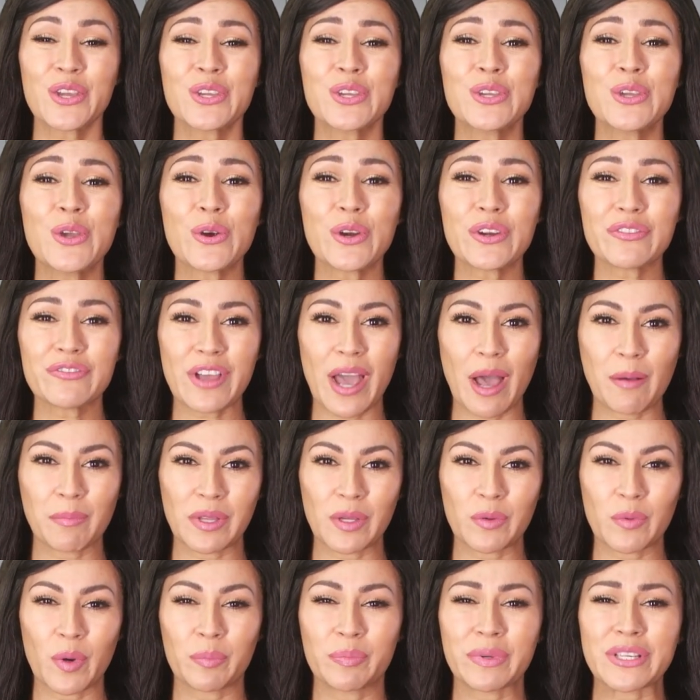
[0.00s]
Your
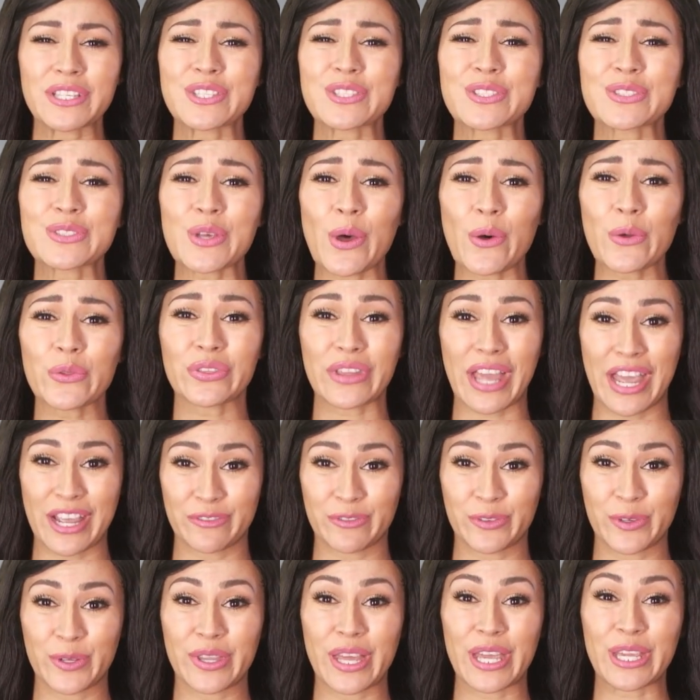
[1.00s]
family will be so
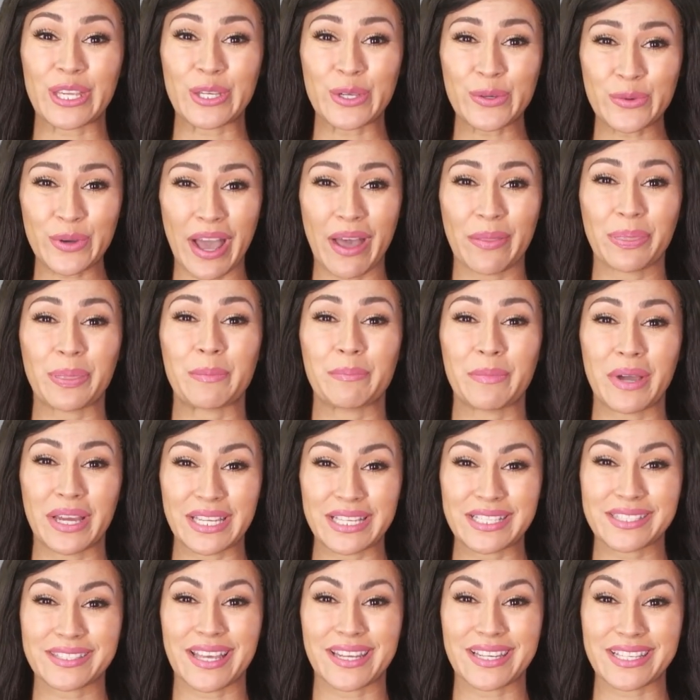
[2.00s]
thankful that you had the
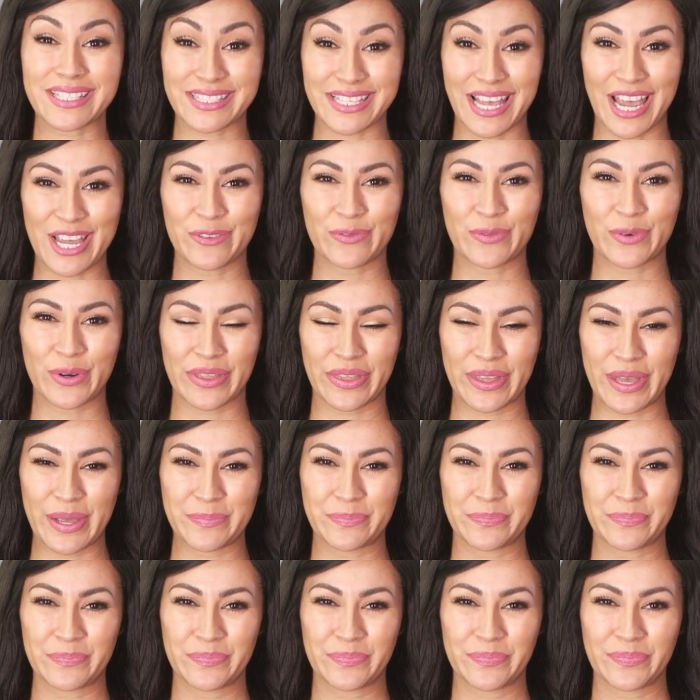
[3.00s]
money set aside for them.